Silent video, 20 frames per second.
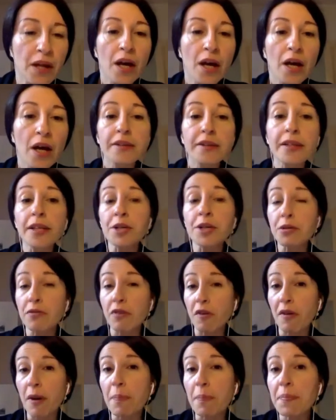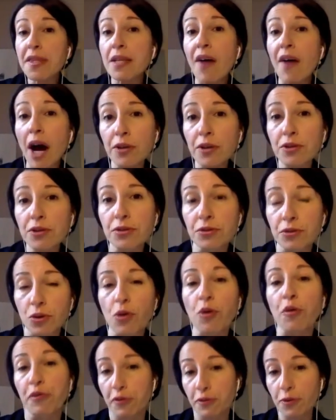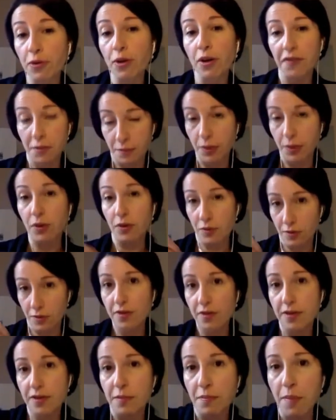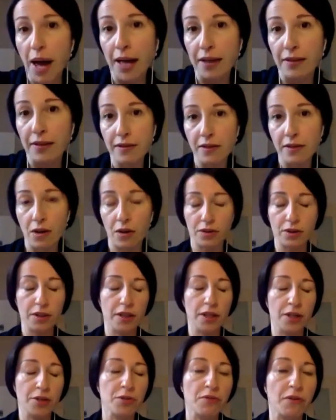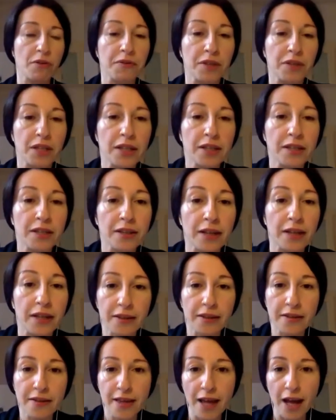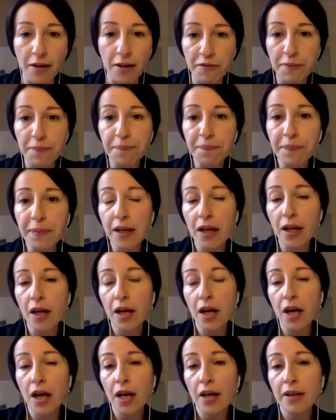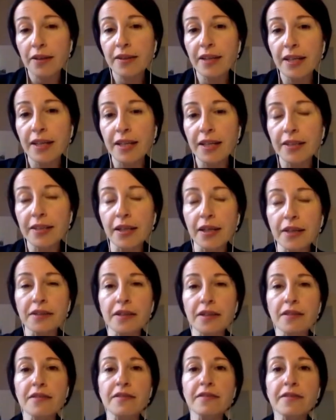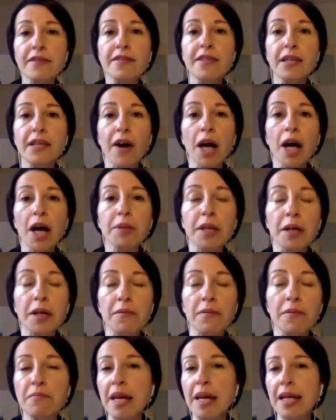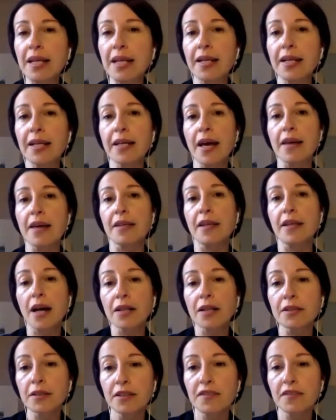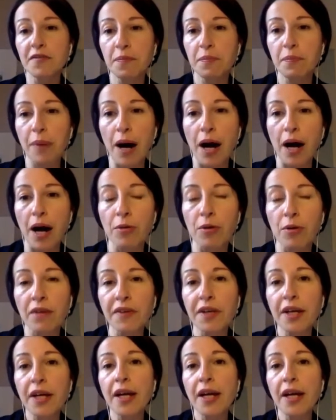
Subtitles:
The nature of abstraction, of course, because this depends on the nature of the intellect itself. The intellect is described mainly as an active power,